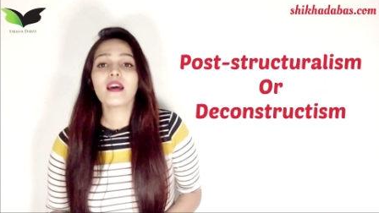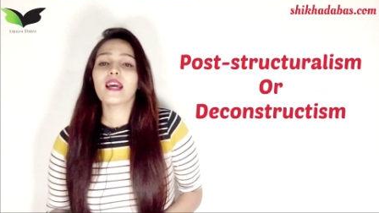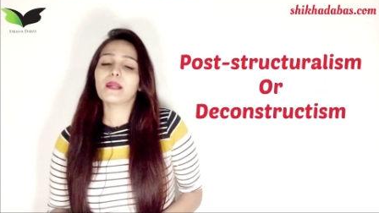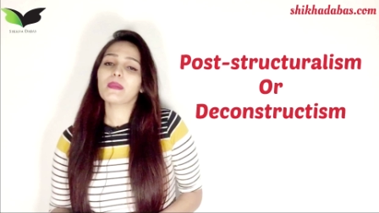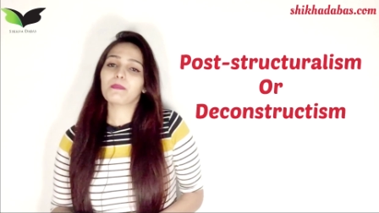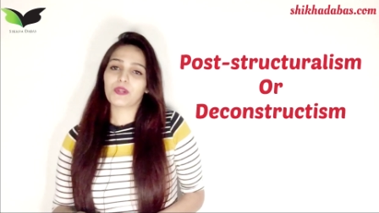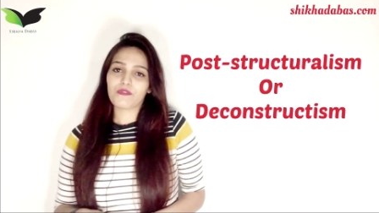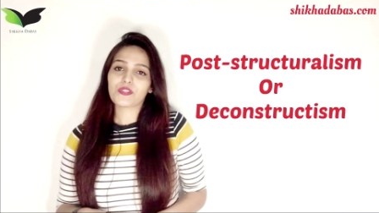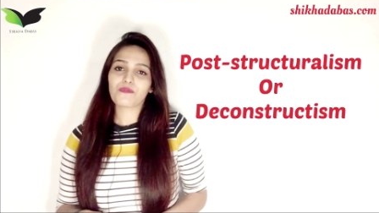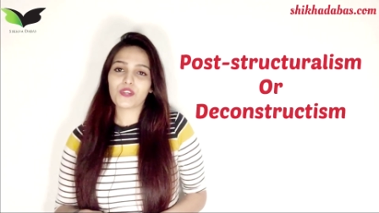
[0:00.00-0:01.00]
In my
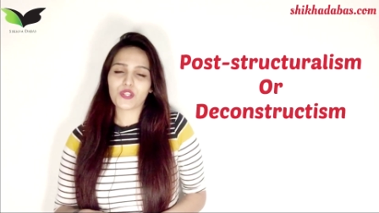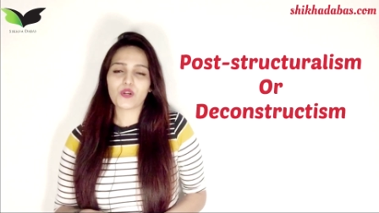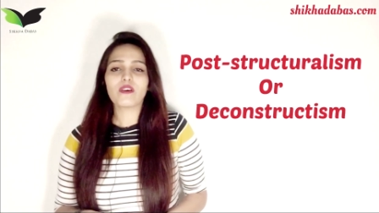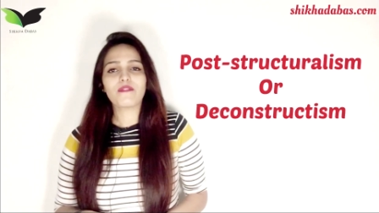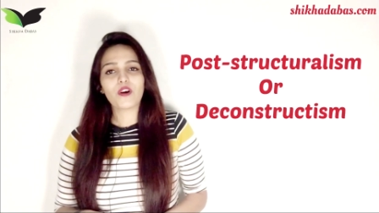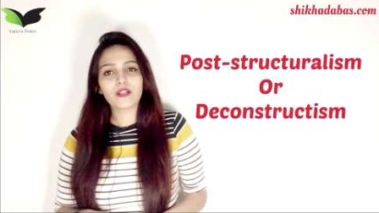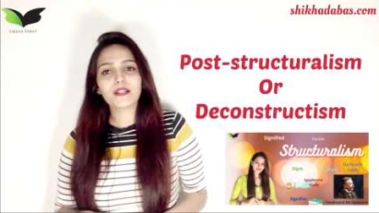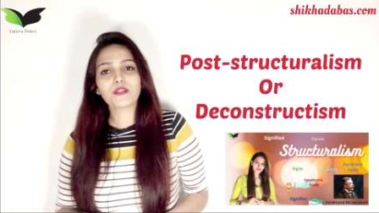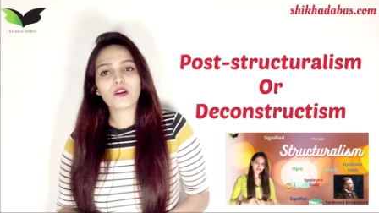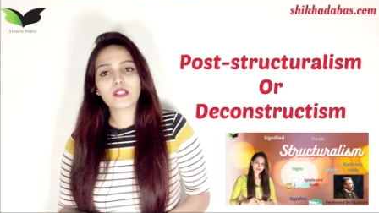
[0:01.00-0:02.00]
previous video I've already
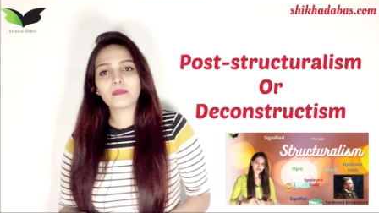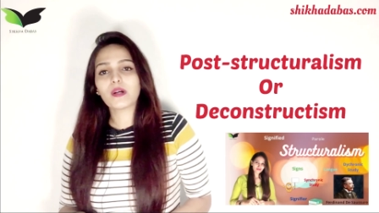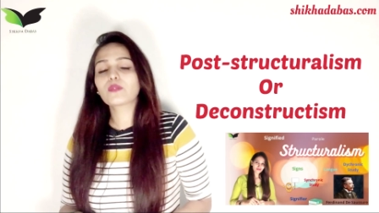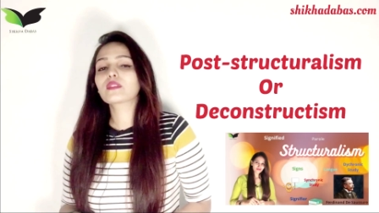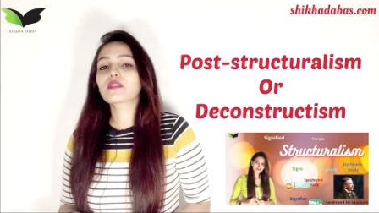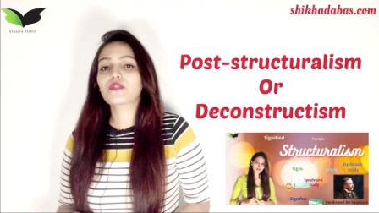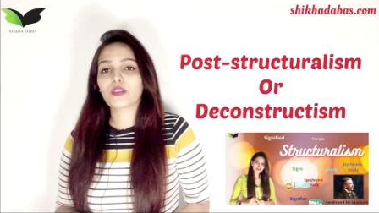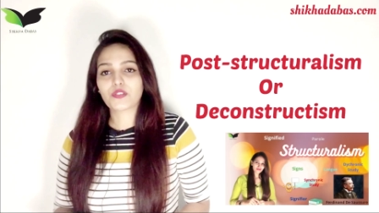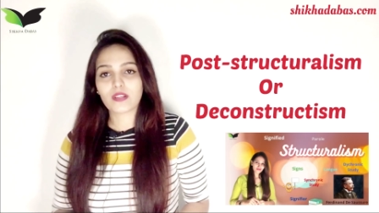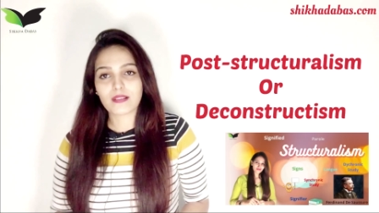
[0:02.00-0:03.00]
talked about the
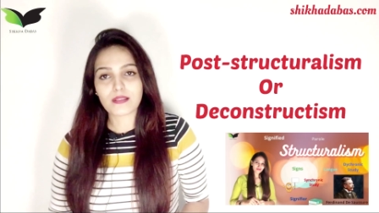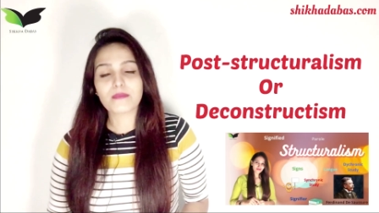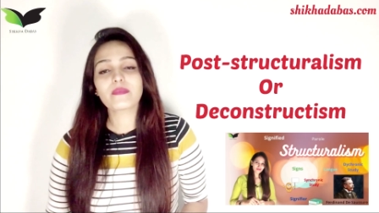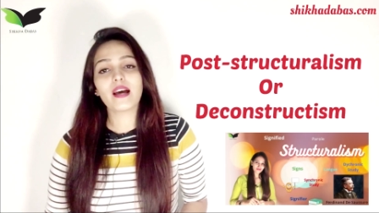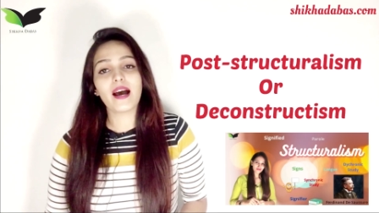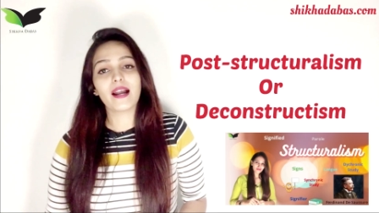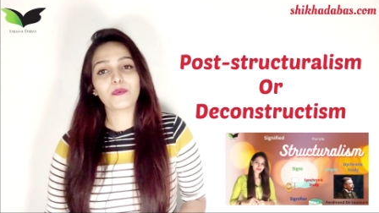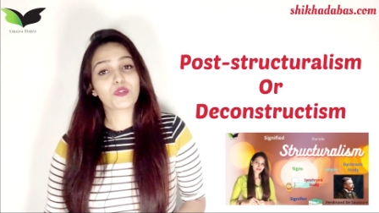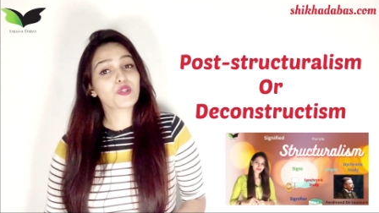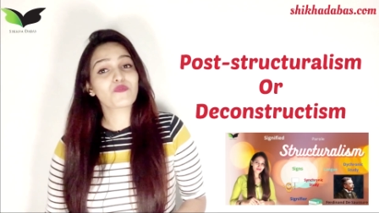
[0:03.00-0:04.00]
structuralism and
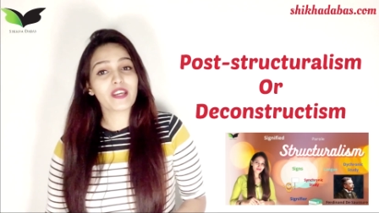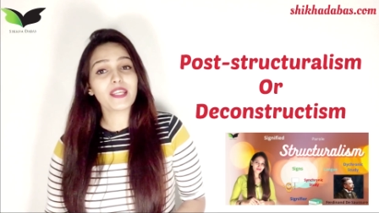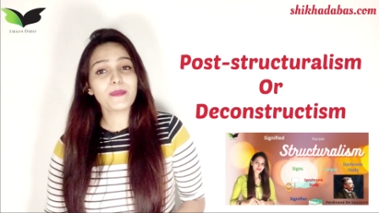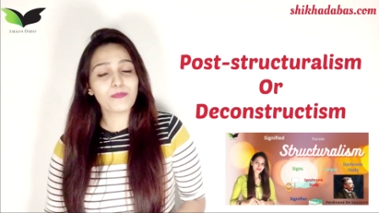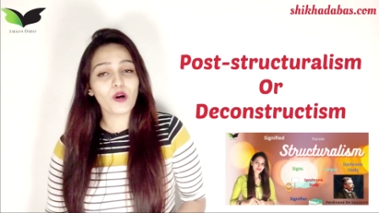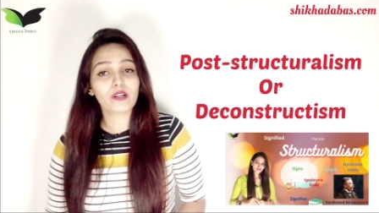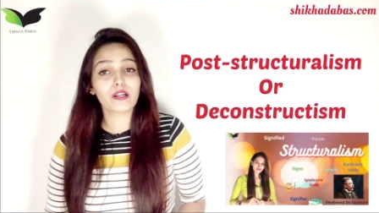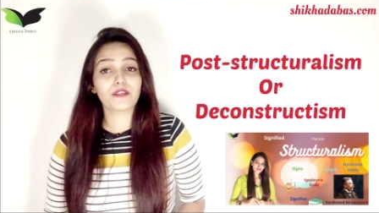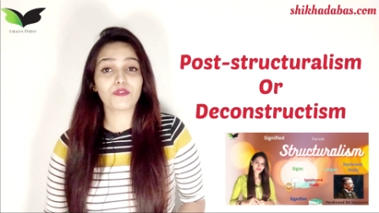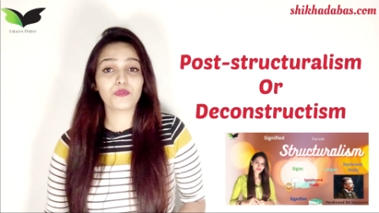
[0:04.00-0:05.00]
which is very important
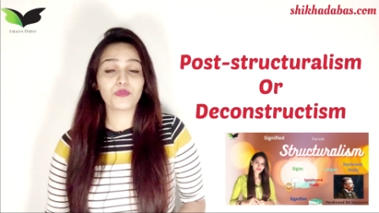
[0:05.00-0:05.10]
if you